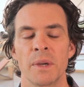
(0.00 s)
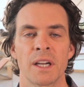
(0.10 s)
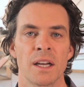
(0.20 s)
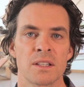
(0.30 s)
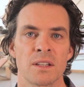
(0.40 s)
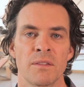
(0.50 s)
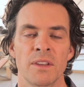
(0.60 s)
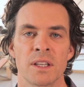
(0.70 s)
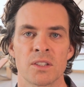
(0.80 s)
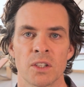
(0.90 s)
Because of
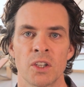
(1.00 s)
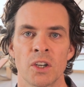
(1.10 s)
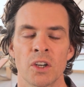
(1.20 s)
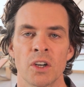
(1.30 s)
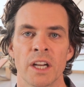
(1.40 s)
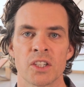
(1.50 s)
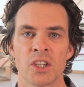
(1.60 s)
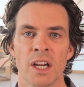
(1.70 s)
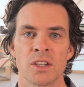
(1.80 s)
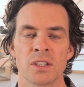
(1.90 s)
the secure
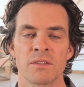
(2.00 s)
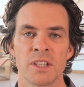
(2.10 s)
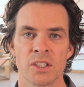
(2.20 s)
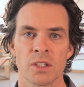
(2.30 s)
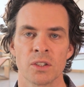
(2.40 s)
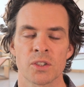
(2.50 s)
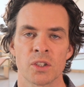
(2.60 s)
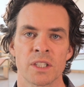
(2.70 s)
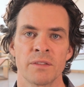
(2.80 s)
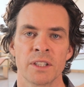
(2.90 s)
exchange of digital
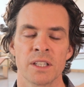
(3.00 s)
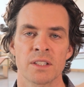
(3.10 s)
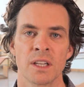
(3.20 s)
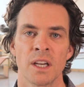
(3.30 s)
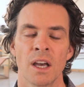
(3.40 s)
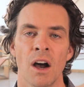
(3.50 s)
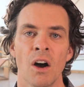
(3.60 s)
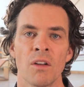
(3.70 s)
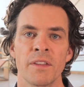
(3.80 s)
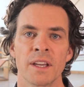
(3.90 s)
certificates,
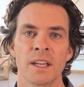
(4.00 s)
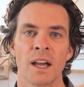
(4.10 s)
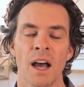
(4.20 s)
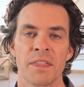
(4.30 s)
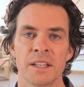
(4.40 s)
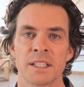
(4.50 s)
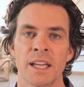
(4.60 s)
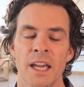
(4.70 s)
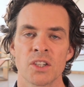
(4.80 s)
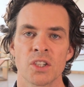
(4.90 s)
all the
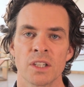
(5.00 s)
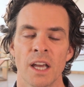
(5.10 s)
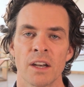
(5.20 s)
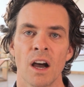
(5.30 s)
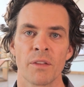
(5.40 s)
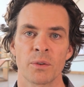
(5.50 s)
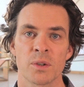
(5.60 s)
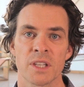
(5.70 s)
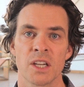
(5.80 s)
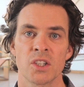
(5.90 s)
authentication and
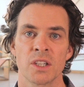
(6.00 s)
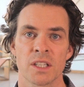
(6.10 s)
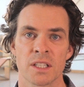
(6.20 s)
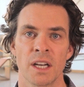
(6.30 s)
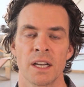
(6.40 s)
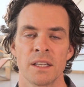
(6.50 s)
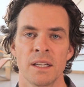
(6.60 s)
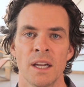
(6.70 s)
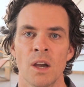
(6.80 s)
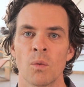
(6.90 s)
authorization is done,
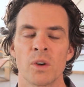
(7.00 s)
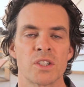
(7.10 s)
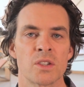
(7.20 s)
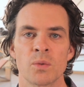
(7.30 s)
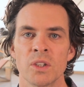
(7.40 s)
which is